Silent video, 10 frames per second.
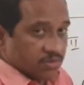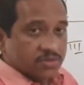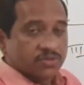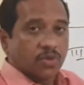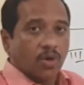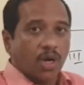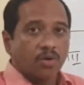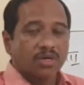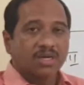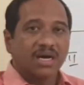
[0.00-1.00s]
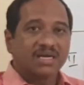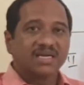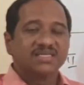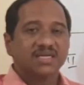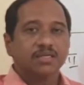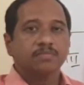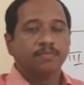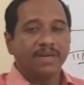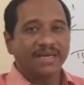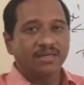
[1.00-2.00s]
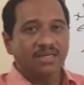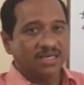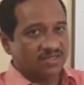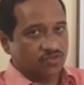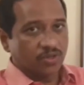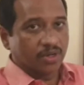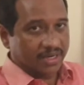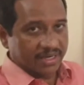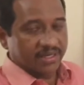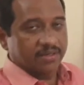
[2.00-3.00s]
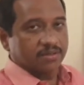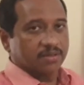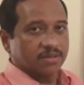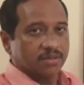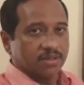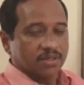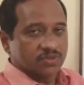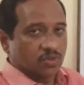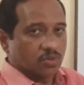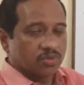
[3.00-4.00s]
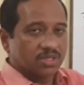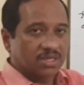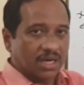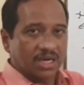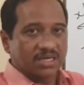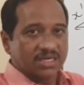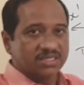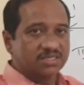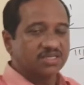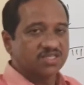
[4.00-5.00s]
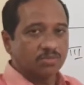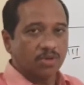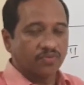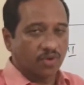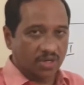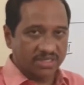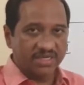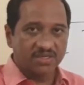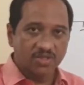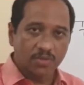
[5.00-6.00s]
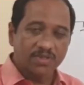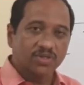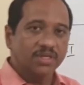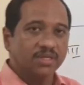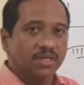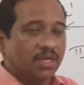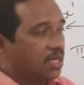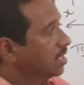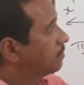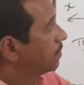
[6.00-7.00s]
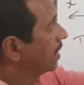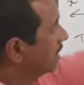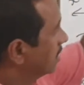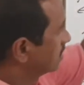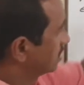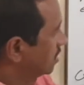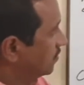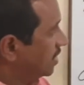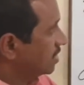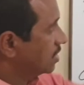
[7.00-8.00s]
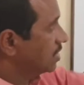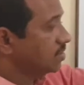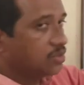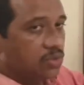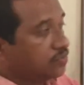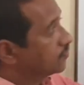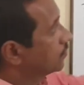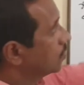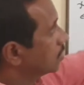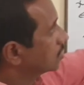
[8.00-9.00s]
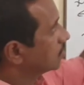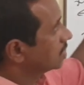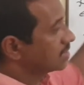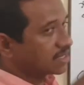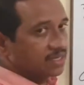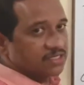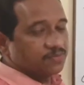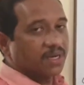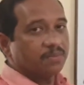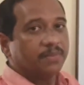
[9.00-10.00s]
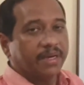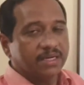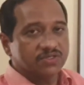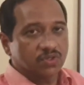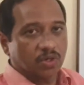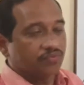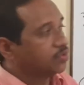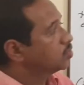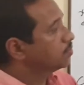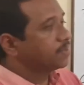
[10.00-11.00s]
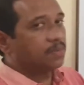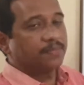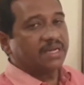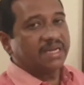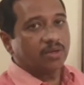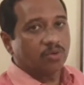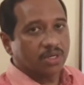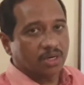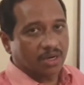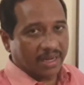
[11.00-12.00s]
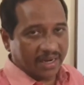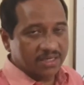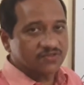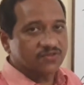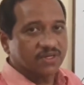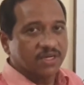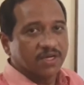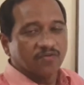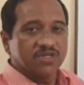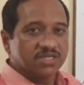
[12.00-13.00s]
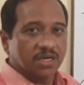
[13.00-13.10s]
So our Cartesian plane is ready. So the Cartesian system of coordinate geometry, a plane is divided into 4 quadrants by means of 2 perpendicular lines which